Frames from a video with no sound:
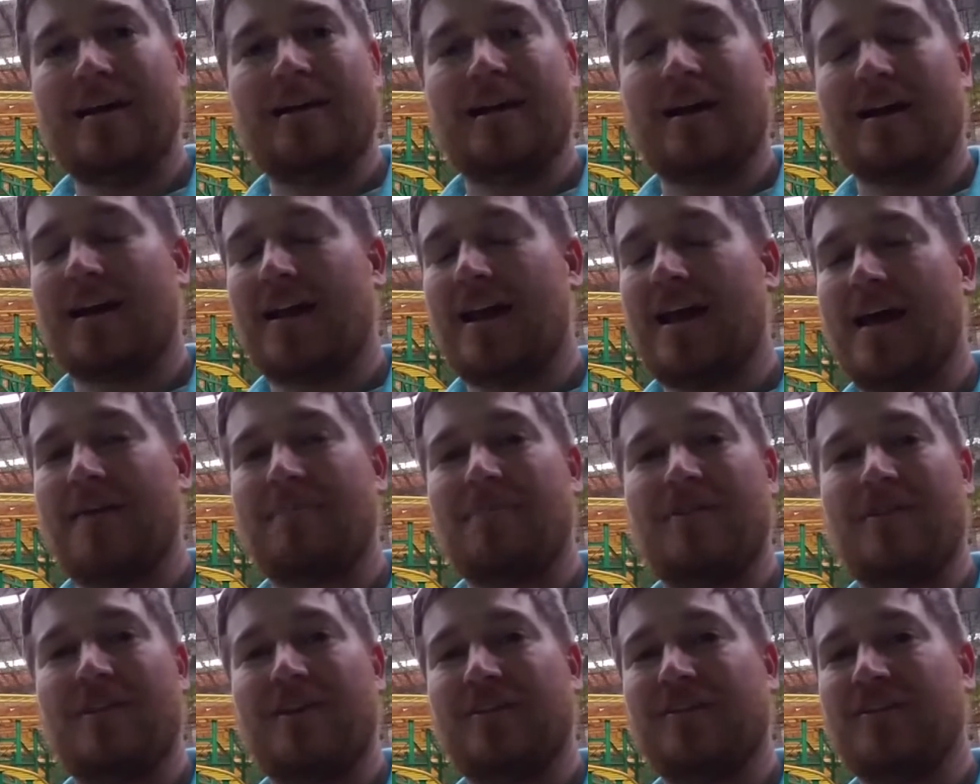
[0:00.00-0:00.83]
not gonna
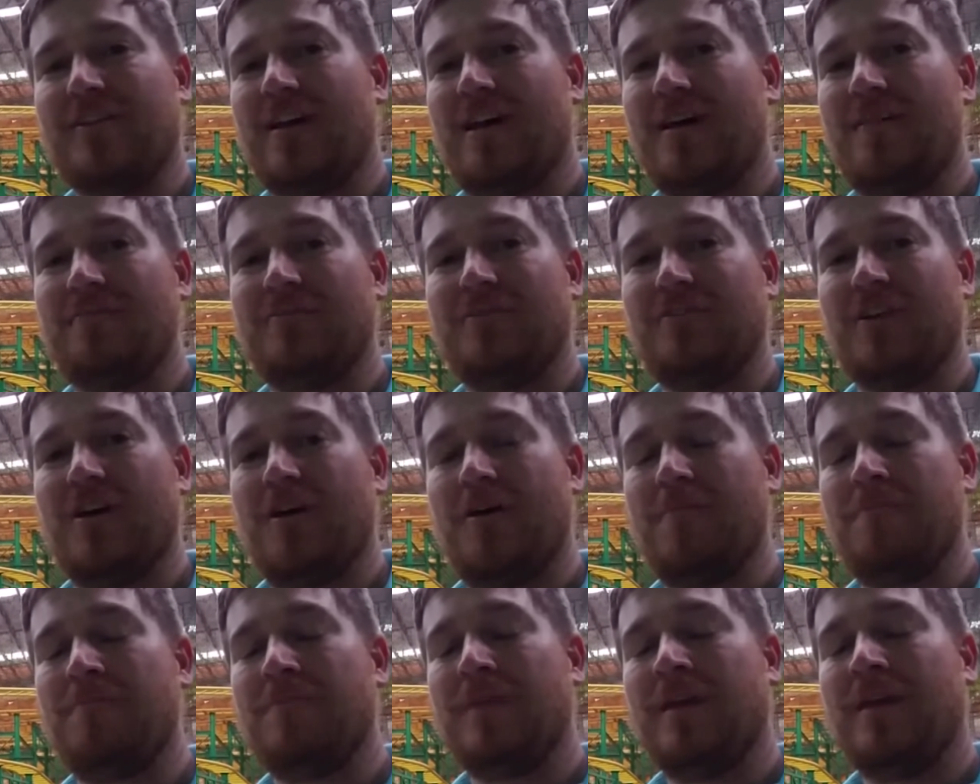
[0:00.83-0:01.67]
happen this time, so.
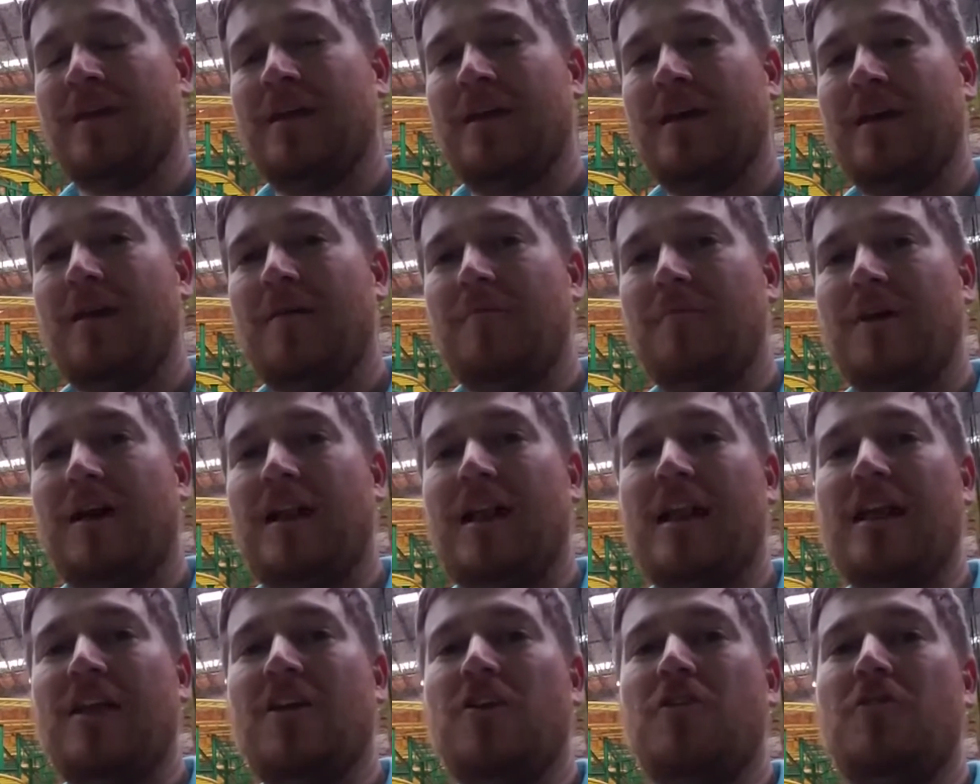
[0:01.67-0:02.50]
But
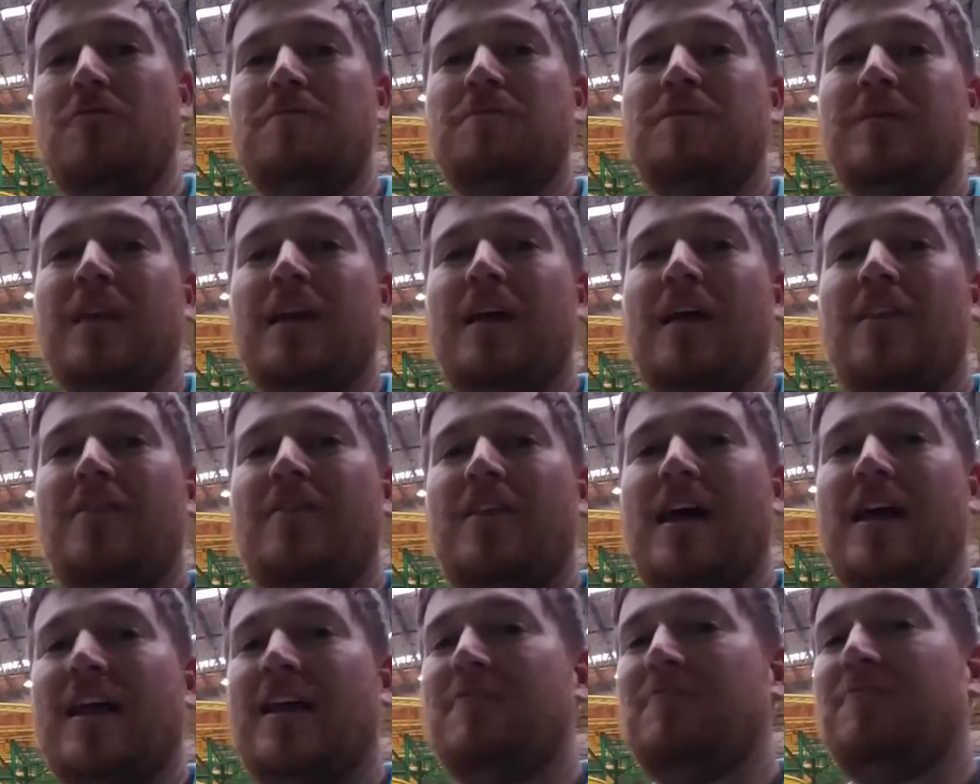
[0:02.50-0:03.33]
anywho,
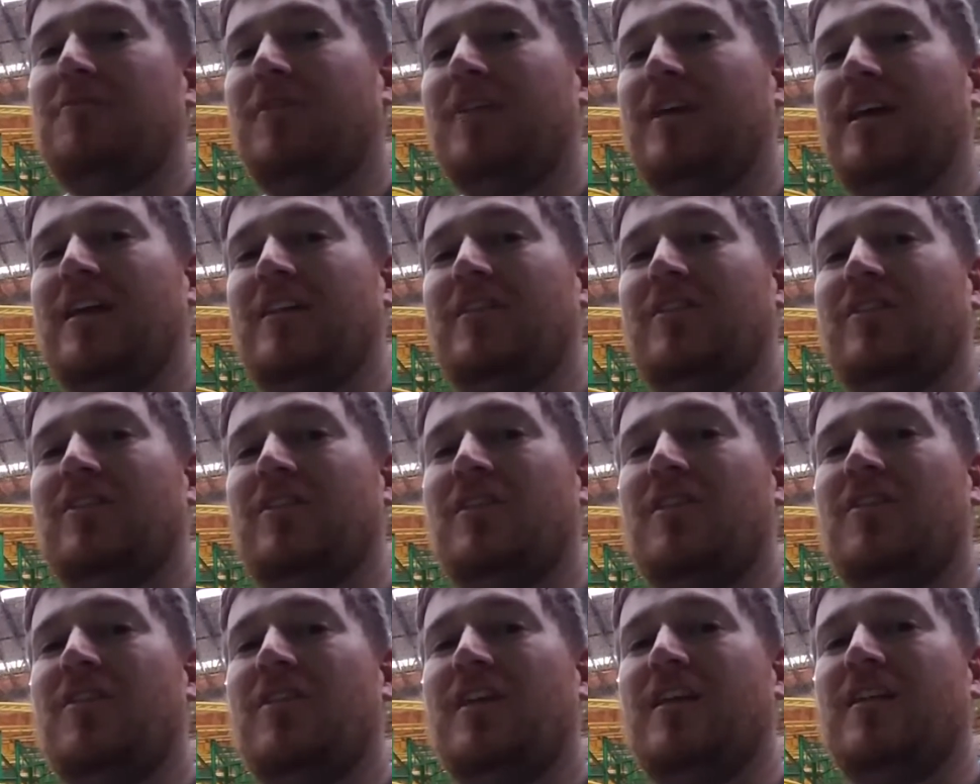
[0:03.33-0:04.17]
that completes
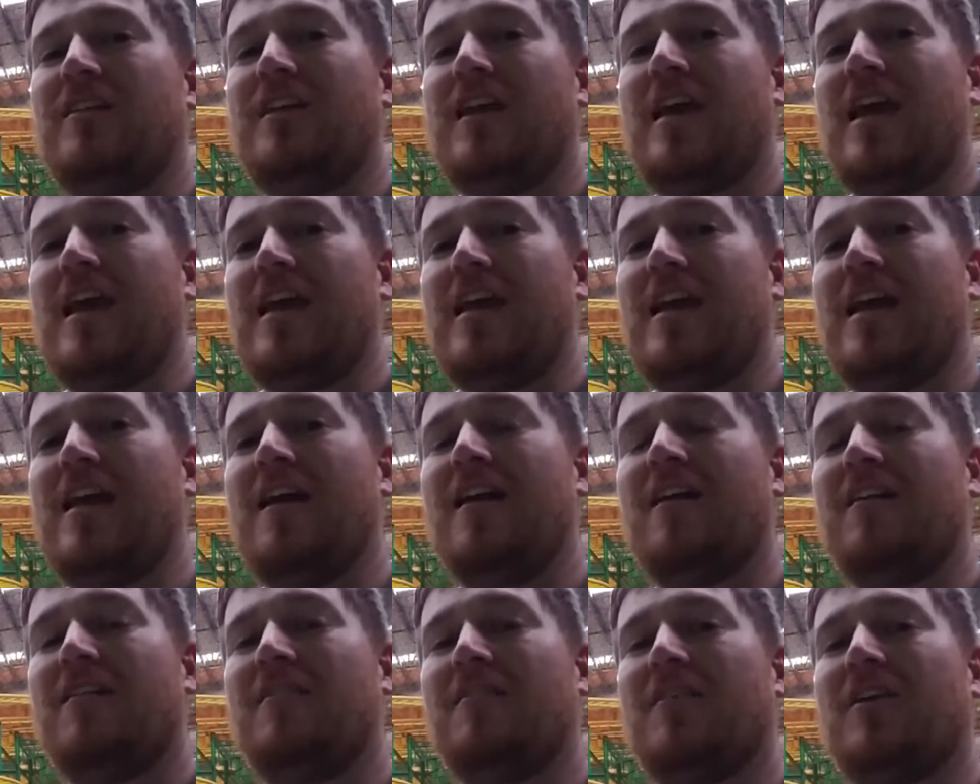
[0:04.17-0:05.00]
the day
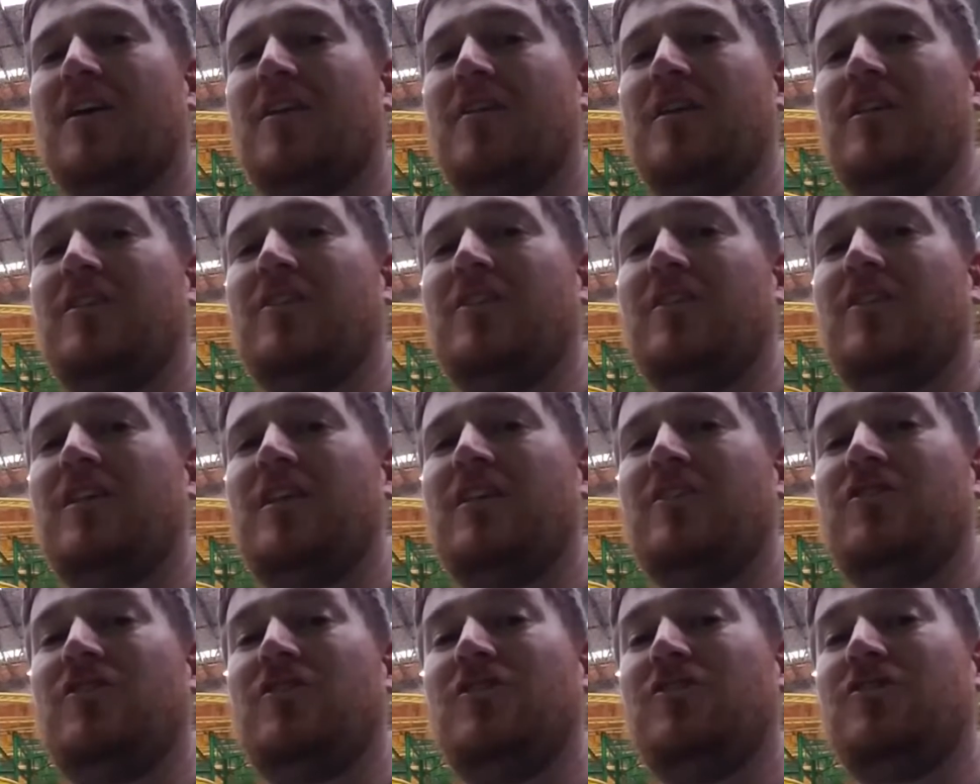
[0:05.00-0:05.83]
here, going to
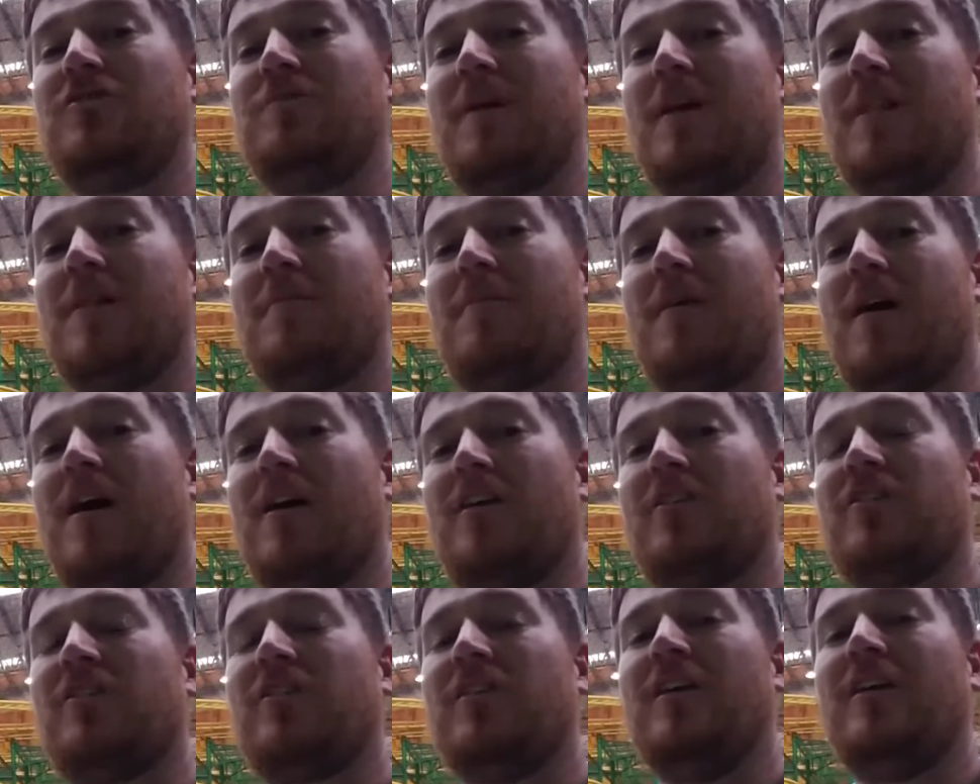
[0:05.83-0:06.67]
these two smaller
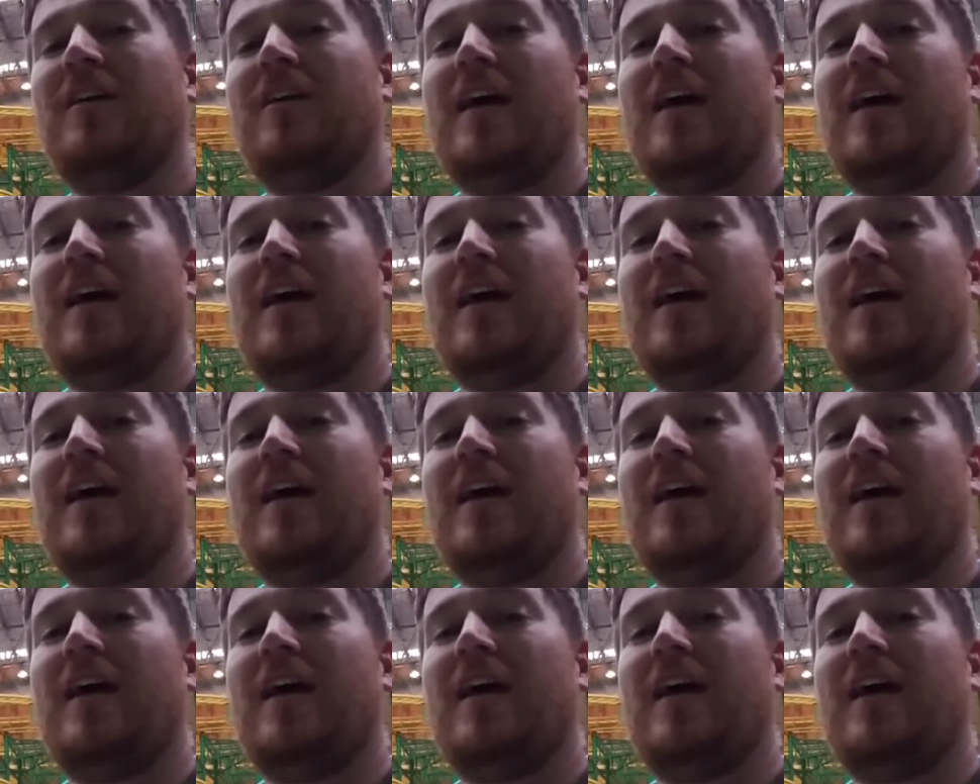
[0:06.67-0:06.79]
parks.